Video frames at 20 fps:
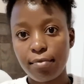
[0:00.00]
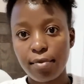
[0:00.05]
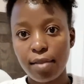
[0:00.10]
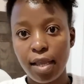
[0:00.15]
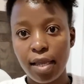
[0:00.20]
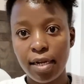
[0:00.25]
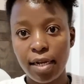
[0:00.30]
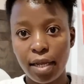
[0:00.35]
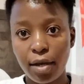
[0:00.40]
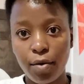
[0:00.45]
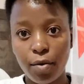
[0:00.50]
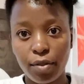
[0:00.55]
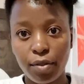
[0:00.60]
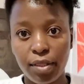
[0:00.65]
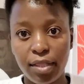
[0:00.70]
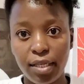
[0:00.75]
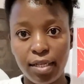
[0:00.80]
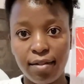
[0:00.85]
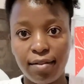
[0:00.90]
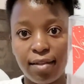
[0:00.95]
and I
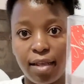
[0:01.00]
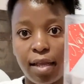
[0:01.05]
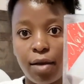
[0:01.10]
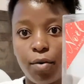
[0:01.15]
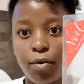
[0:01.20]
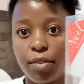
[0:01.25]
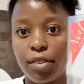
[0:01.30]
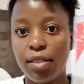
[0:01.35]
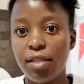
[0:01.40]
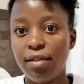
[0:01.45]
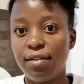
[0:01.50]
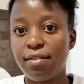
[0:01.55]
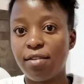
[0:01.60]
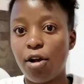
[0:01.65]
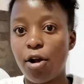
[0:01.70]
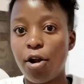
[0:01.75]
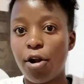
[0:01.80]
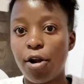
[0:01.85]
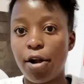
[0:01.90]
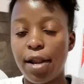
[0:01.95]
got these
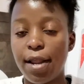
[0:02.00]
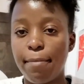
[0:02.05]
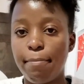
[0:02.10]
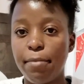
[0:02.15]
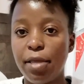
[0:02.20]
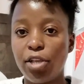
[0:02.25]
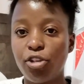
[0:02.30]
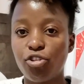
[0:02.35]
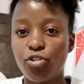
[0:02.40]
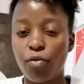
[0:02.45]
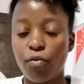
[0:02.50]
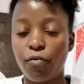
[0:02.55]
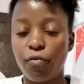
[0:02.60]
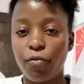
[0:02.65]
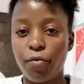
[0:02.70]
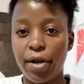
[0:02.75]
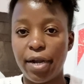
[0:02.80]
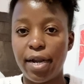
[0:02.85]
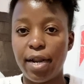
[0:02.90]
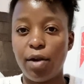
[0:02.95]
are a mix of
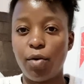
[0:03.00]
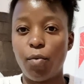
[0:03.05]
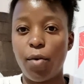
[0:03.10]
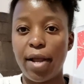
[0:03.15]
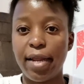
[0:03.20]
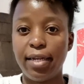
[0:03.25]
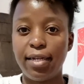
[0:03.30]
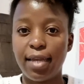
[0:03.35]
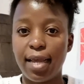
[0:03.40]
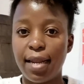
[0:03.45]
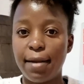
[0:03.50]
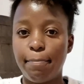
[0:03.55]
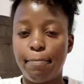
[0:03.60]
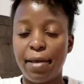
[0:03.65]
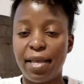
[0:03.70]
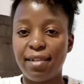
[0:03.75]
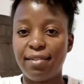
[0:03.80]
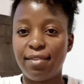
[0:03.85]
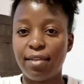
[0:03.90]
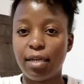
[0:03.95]
red and white, and
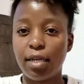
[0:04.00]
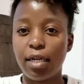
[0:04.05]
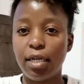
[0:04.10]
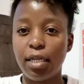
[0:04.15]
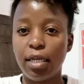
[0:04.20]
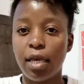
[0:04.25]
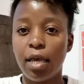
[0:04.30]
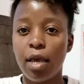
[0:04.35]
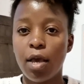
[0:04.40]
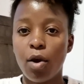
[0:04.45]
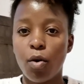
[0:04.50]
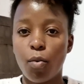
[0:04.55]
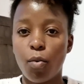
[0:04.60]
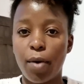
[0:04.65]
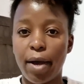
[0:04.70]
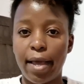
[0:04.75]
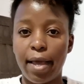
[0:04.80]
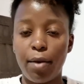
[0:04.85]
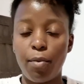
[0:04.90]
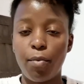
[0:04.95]
basically
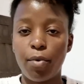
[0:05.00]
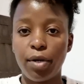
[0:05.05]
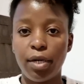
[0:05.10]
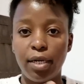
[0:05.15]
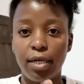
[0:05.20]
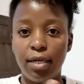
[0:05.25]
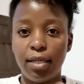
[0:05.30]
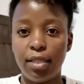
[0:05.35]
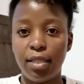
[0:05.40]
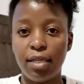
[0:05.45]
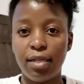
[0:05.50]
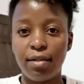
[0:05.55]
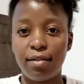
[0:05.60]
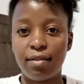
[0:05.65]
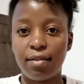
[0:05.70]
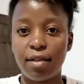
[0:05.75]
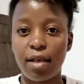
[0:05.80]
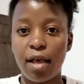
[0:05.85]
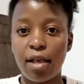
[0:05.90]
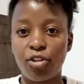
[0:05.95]
why I wanted
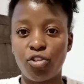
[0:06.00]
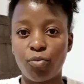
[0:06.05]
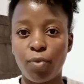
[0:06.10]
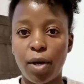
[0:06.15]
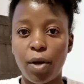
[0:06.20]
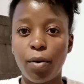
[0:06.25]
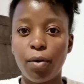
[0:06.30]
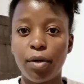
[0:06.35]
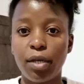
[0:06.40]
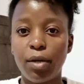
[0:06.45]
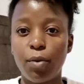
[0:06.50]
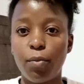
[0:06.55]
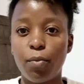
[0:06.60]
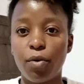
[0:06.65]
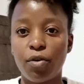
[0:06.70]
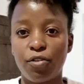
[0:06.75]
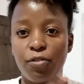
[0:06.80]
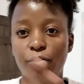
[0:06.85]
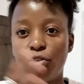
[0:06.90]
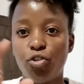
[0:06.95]
these as well
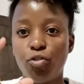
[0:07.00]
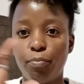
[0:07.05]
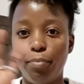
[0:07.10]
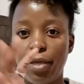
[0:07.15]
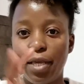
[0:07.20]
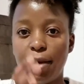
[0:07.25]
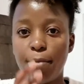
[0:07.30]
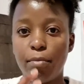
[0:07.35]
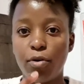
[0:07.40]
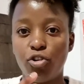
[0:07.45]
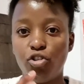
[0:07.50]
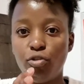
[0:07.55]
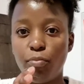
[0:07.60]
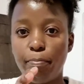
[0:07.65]
was to be able to